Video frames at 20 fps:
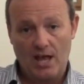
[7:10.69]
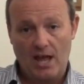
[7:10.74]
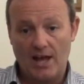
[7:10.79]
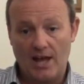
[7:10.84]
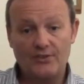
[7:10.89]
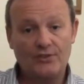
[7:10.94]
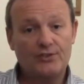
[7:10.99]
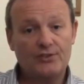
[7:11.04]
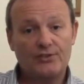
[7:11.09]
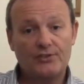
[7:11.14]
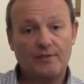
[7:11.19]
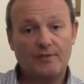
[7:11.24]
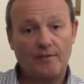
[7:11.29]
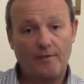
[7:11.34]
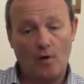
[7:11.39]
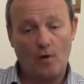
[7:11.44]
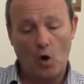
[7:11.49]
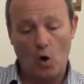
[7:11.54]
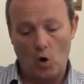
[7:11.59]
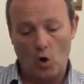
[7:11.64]
and there's
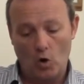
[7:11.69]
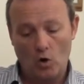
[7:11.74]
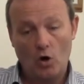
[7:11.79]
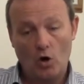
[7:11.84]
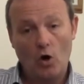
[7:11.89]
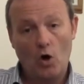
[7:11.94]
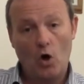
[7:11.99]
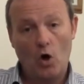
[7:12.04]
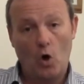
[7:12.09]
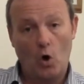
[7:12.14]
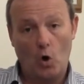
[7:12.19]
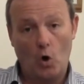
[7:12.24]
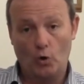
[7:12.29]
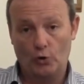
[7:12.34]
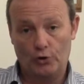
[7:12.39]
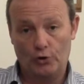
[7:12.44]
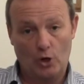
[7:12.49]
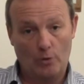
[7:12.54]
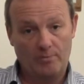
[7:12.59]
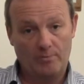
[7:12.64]
4
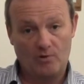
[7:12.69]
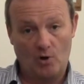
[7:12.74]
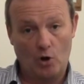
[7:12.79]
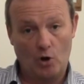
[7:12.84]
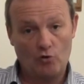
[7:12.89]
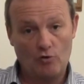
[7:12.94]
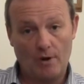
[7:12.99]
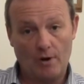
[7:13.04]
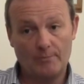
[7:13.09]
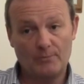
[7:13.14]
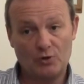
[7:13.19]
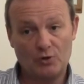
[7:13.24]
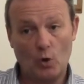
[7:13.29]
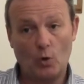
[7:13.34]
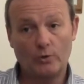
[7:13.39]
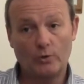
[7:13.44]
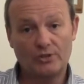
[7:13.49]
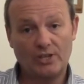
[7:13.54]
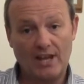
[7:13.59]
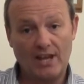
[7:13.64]
audio programs
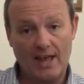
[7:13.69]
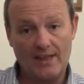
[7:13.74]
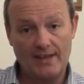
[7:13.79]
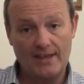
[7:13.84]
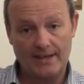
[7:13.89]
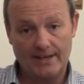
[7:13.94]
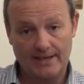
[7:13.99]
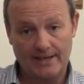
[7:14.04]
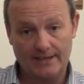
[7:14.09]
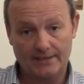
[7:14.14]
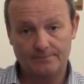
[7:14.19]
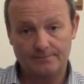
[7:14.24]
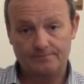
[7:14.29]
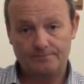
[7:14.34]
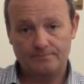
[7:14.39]
all together here.